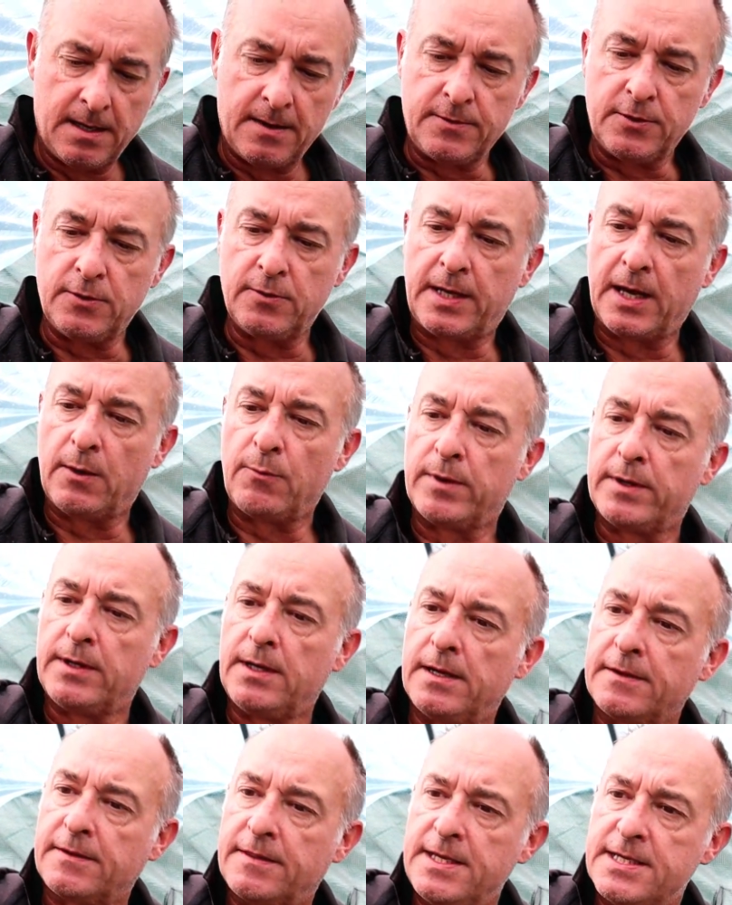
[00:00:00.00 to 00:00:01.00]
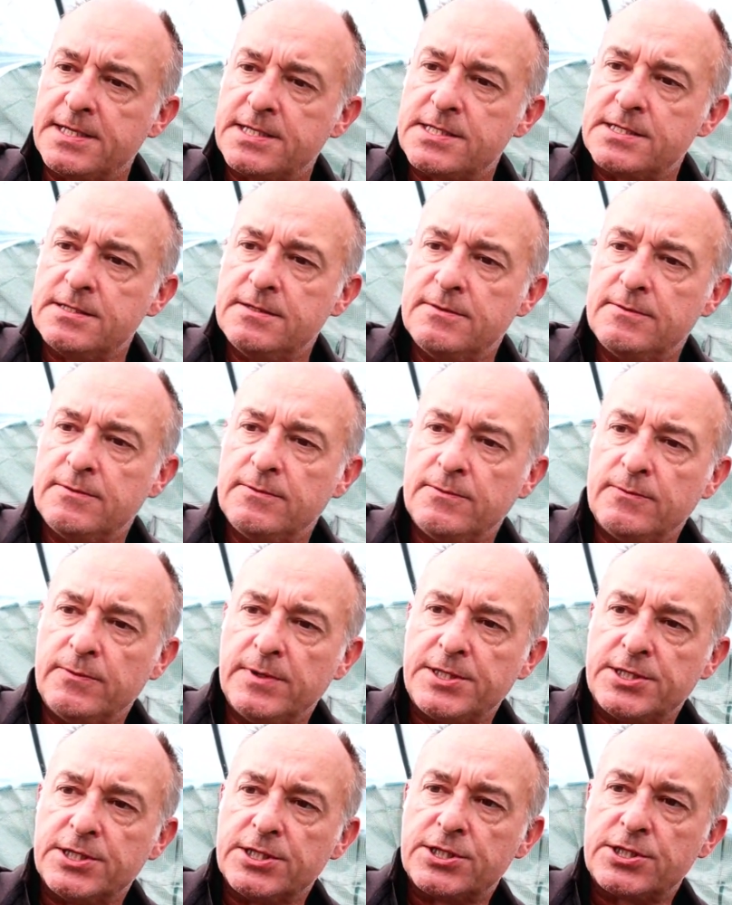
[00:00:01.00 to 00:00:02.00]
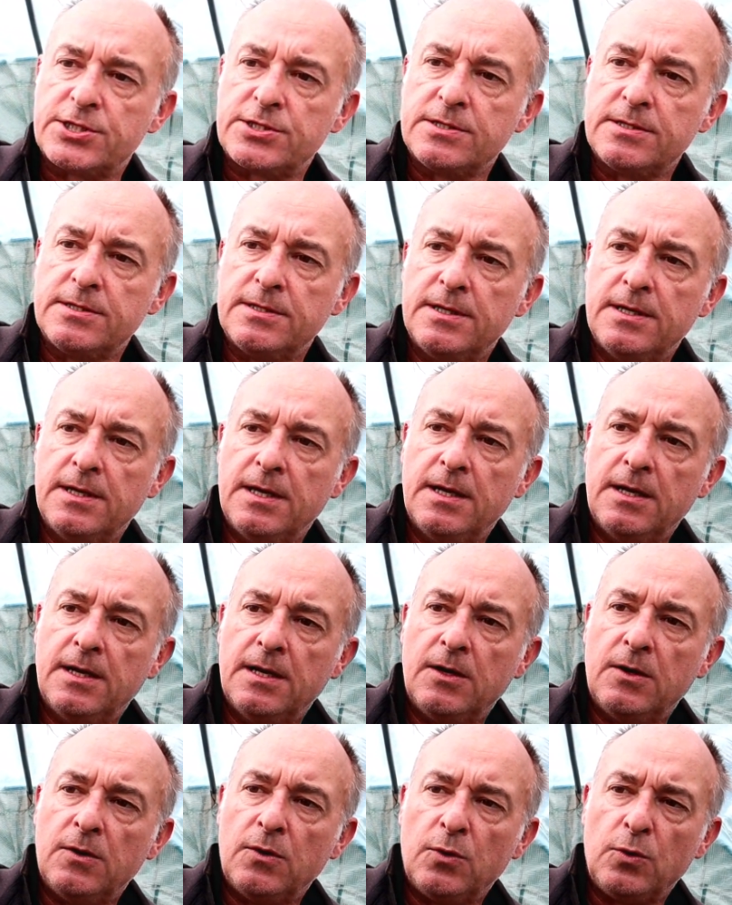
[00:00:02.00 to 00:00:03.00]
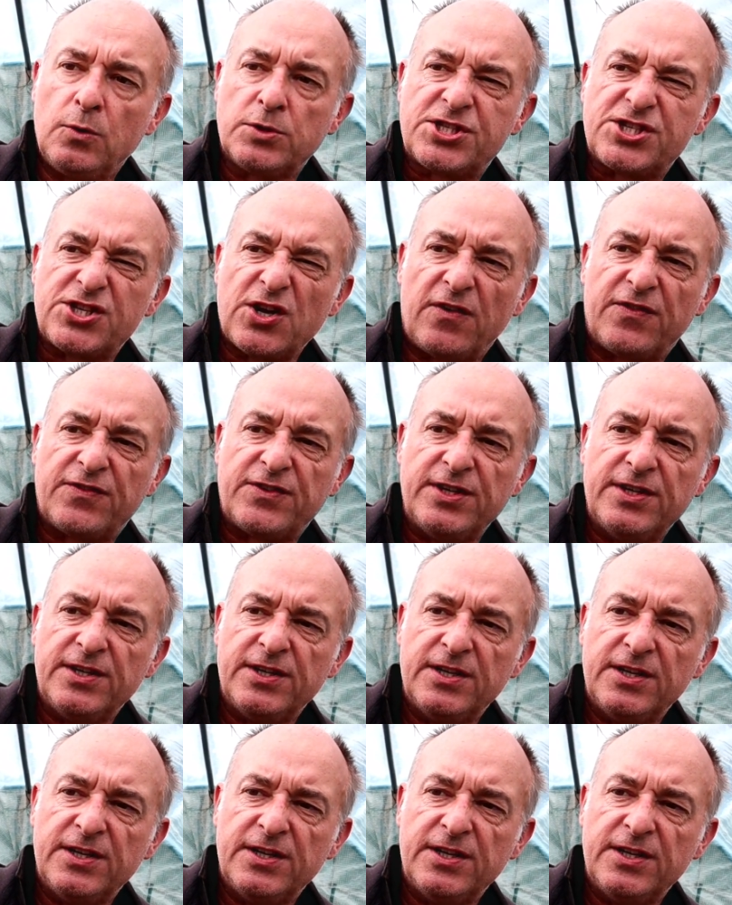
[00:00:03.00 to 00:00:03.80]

you get one like this, which is all soft.